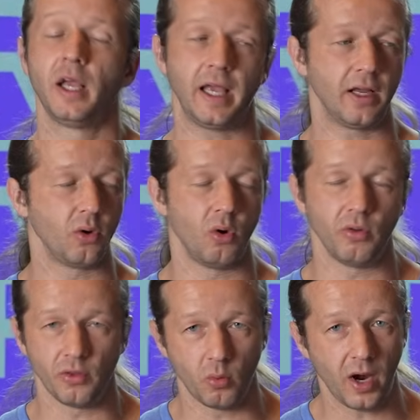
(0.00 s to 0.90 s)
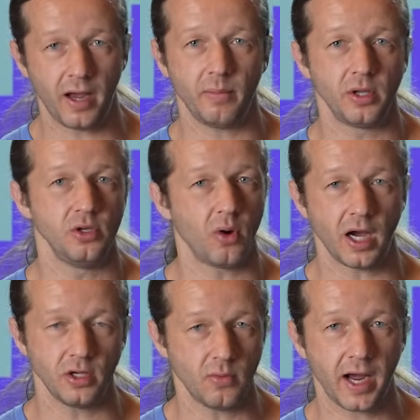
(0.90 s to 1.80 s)
handle the web U I
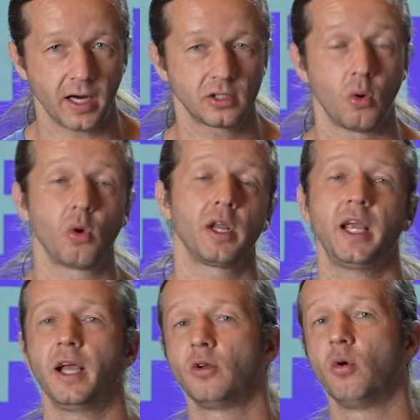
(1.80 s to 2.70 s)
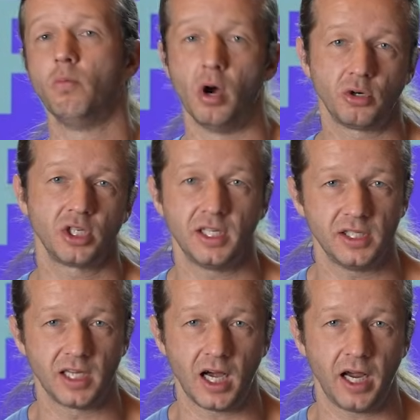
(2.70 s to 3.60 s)
U X or to handle motion
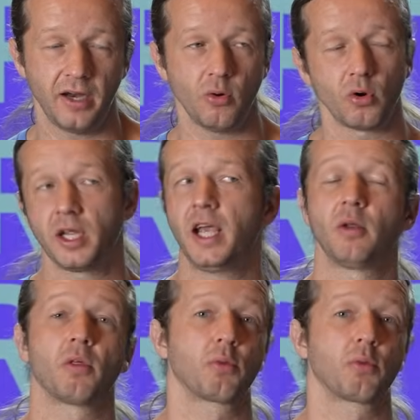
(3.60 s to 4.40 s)
design or to handle